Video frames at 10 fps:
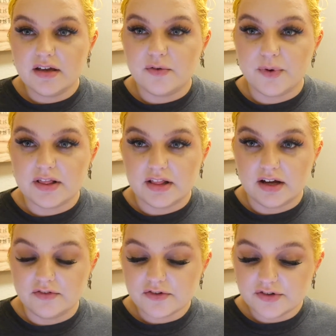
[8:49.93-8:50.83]
We
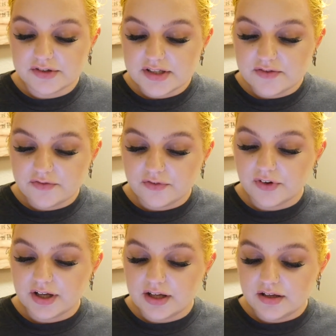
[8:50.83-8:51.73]
love
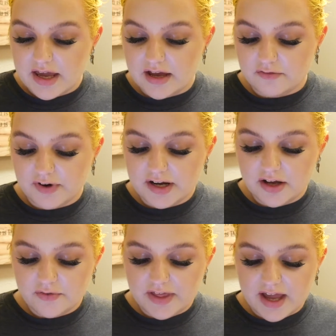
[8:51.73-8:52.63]
cruelty-free. And right
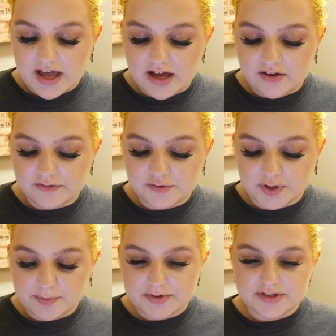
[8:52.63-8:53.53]
now they have
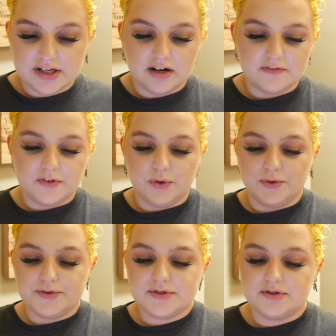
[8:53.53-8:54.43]
20% off the
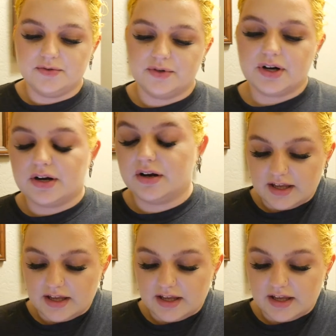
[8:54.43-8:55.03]
whole store.